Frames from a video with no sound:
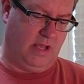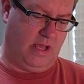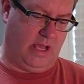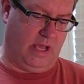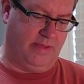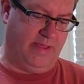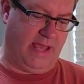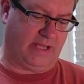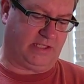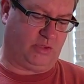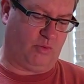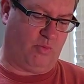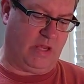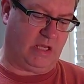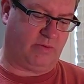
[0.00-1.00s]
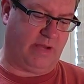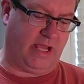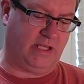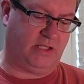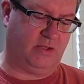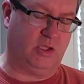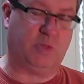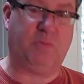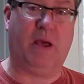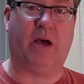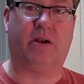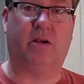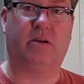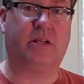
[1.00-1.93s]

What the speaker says: Next, wheatgrass juice powder.